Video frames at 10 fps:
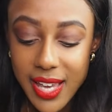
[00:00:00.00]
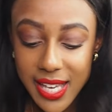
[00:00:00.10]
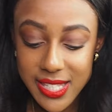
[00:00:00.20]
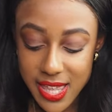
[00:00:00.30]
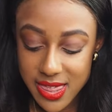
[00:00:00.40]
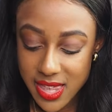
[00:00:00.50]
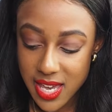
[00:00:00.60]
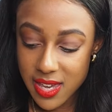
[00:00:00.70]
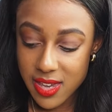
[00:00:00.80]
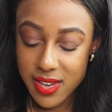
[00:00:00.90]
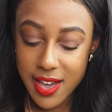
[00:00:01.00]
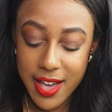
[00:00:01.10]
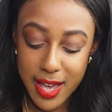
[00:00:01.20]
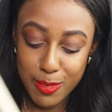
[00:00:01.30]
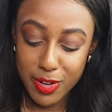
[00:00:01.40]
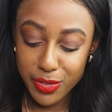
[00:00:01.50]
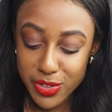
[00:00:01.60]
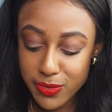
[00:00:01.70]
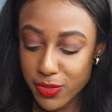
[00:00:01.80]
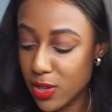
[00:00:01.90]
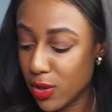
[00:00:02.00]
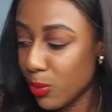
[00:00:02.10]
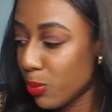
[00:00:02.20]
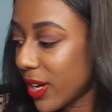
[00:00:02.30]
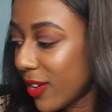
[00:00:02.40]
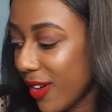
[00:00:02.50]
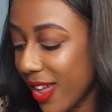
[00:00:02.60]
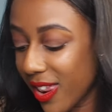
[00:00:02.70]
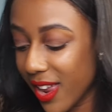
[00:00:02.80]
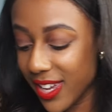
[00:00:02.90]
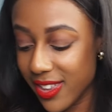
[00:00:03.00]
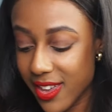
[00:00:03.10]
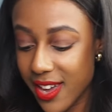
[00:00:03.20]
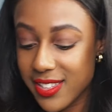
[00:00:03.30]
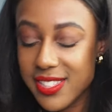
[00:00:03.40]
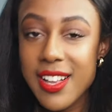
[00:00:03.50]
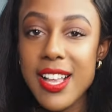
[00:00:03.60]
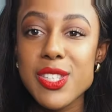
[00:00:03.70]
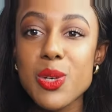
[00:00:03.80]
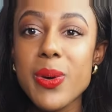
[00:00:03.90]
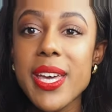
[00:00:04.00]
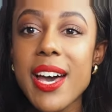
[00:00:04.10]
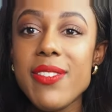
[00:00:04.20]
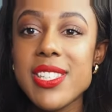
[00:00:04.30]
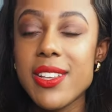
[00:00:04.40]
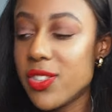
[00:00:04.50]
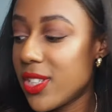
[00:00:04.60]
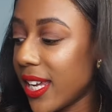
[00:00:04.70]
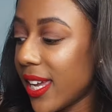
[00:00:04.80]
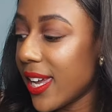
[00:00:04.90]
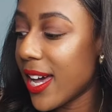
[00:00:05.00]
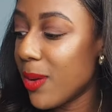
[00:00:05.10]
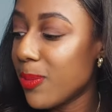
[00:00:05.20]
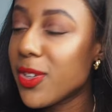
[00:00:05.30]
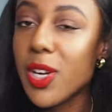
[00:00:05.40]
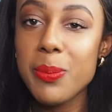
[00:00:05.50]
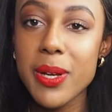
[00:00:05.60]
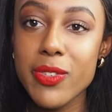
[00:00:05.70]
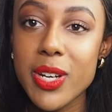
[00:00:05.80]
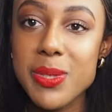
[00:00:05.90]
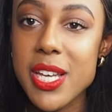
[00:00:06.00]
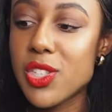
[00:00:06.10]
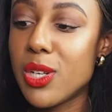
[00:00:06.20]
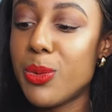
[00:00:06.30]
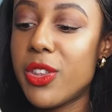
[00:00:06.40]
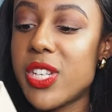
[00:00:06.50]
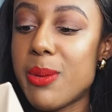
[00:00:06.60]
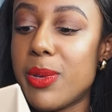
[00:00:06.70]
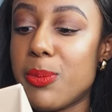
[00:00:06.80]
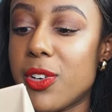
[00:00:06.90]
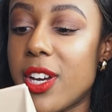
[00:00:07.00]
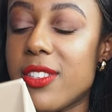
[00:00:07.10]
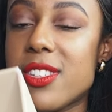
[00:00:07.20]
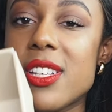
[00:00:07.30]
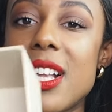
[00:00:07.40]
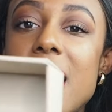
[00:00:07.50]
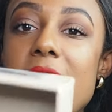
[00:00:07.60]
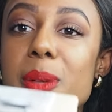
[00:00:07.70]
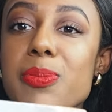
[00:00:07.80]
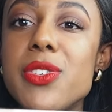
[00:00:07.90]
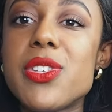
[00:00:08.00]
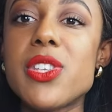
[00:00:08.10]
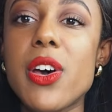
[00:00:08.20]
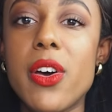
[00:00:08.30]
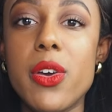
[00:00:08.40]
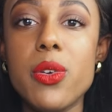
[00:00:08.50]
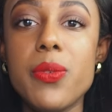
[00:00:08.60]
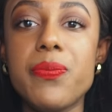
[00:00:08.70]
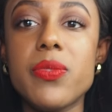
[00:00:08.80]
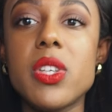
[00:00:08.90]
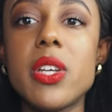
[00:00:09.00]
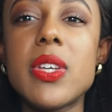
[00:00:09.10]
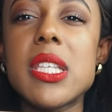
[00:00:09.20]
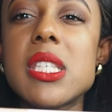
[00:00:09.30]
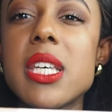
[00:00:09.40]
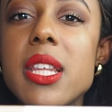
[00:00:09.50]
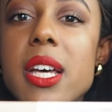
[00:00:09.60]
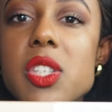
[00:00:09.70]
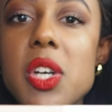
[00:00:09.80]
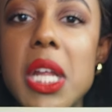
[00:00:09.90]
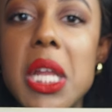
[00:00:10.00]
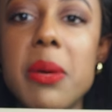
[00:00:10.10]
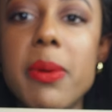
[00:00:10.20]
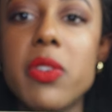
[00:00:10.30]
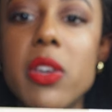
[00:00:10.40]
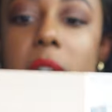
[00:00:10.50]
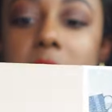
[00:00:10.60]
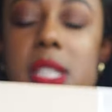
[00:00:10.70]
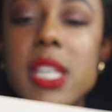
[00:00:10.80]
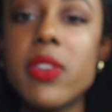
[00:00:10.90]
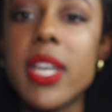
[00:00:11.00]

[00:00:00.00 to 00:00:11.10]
because I think lots of you will like this. So we have essentially got a bit of an obsession with Denby products. So I don't know if you can see that, trying to look at my viewfinder to see if you